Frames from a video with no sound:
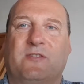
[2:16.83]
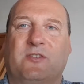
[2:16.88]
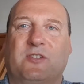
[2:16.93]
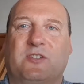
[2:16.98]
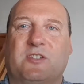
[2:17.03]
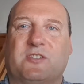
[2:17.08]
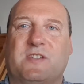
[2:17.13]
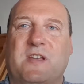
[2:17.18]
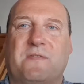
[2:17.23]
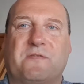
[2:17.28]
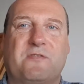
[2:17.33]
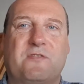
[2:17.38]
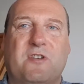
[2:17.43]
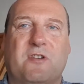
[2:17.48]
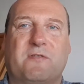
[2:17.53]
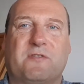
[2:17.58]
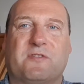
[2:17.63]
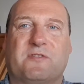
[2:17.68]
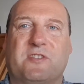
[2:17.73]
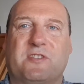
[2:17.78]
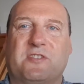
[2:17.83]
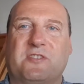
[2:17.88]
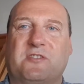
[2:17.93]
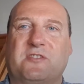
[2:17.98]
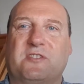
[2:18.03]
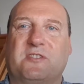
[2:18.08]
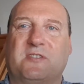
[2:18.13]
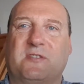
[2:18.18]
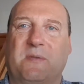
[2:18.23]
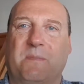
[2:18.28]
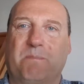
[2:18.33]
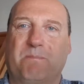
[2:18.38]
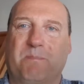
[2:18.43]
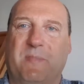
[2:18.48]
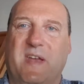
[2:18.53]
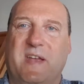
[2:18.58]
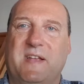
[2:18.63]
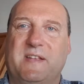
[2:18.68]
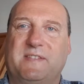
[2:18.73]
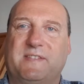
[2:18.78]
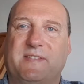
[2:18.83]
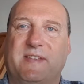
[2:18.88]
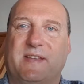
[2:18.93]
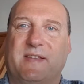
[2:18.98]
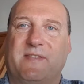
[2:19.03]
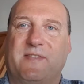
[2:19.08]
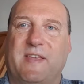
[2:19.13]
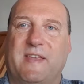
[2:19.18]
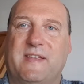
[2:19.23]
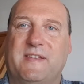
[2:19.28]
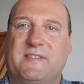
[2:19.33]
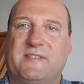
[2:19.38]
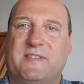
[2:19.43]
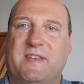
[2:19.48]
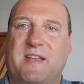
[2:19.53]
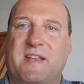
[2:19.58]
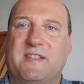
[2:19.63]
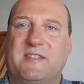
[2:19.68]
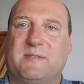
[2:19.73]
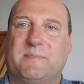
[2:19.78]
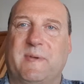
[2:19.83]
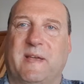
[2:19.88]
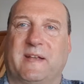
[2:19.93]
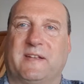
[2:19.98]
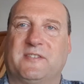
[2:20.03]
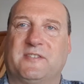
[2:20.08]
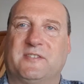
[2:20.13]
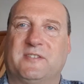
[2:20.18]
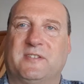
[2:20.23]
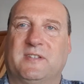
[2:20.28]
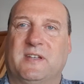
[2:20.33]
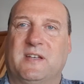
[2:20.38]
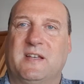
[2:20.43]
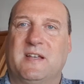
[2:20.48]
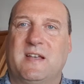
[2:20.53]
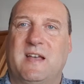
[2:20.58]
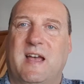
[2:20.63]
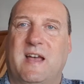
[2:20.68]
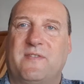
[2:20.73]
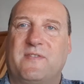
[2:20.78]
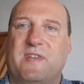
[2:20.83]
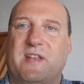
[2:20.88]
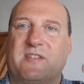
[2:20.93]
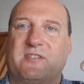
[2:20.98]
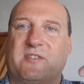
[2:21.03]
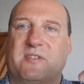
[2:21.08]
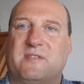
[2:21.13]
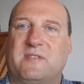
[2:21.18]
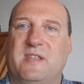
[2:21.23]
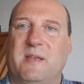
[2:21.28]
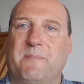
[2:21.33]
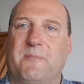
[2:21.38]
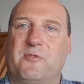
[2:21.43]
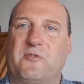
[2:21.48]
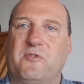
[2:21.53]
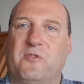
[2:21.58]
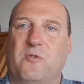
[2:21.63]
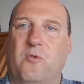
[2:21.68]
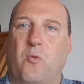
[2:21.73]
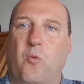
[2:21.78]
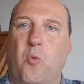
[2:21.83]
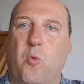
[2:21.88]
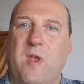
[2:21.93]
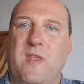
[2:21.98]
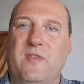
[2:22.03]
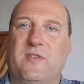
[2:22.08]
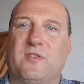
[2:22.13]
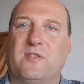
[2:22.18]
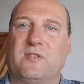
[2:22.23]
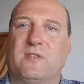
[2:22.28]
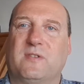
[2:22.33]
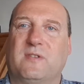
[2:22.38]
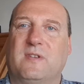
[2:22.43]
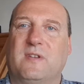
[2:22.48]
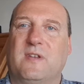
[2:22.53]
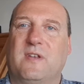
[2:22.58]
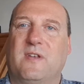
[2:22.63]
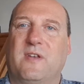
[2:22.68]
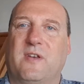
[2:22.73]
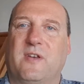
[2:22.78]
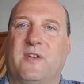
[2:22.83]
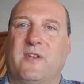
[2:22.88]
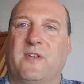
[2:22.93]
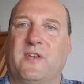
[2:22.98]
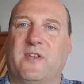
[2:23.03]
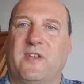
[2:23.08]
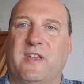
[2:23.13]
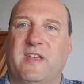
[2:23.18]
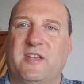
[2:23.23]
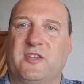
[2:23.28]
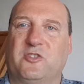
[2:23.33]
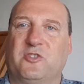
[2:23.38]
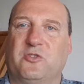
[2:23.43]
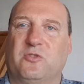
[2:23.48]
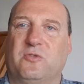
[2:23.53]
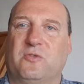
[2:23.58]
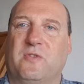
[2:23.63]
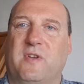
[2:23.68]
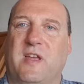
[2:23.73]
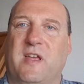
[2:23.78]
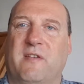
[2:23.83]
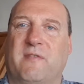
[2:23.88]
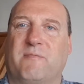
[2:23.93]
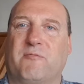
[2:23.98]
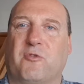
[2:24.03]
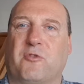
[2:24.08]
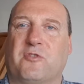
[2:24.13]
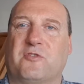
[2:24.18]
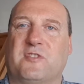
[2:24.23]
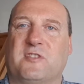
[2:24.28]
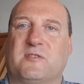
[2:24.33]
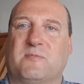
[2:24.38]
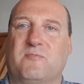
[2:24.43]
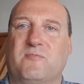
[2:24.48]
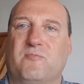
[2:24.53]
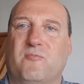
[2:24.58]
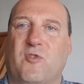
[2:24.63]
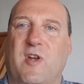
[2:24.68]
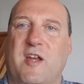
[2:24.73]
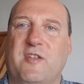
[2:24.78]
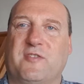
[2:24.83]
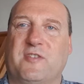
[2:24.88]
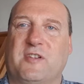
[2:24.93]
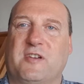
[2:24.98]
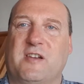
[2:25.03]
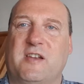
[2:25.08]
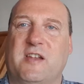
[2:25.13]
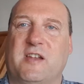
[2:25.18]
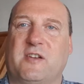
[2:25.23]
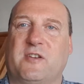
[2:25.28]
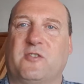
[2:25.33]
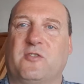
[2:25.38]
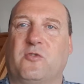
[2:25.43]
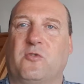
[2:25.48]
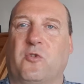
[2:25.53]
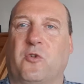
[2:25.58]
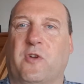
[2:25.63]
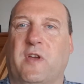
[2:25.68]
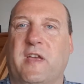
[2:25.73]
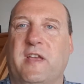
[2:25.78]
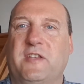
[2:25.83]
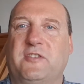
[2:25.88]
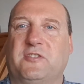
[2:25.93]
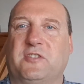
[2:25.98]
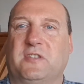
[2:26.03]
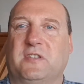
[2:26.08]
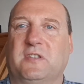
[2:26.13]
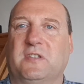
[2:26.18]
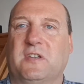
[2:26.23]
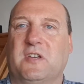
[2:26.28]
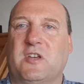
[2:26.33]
you just have to know it. This is just basic things in specs, and it's a typical winter issue if product is bright and clear or hazy.